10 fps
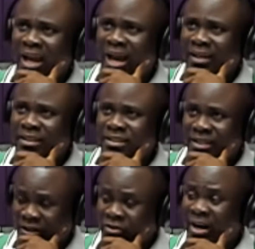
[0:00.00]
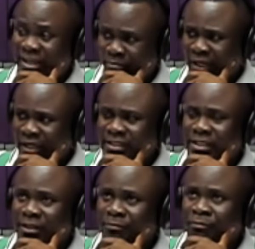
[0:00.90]
and
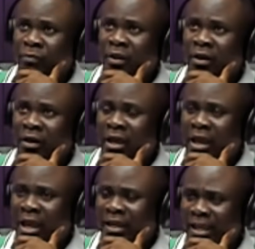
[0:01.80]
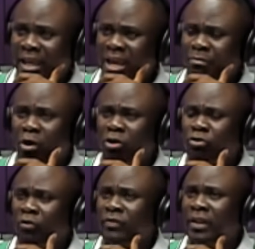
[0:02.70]
credibility, and again
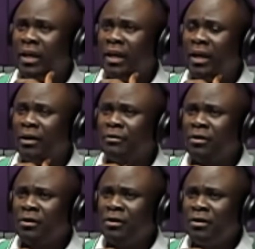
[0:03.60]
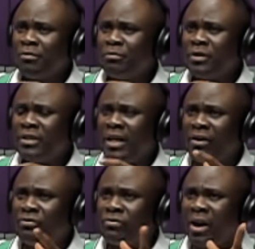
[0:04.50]
because of the
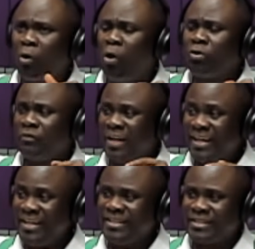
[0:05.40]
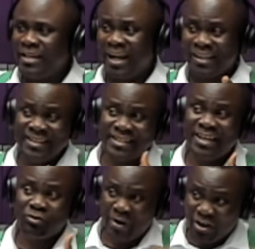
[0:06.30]
record of the EC, at least
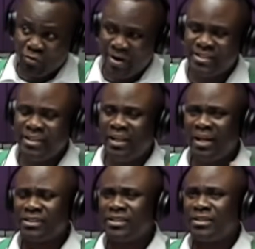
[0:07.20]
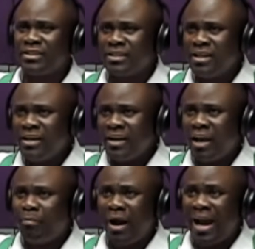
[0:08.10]
in the 2020 elections,
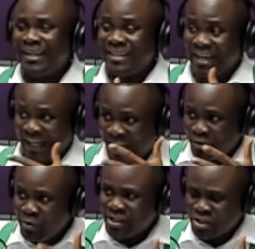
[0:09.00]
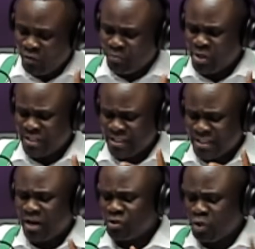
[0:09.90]
about declaration of
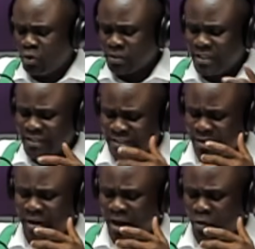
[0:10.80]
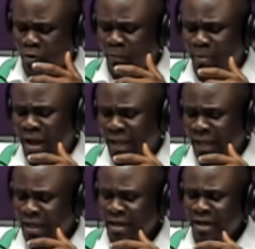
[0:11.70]
presidential results in
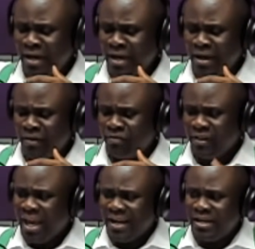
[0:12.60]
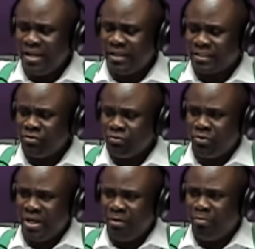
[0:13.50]
semi-Kokobaye, the NDC
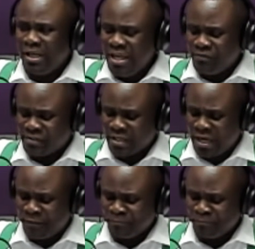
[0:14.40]
really believes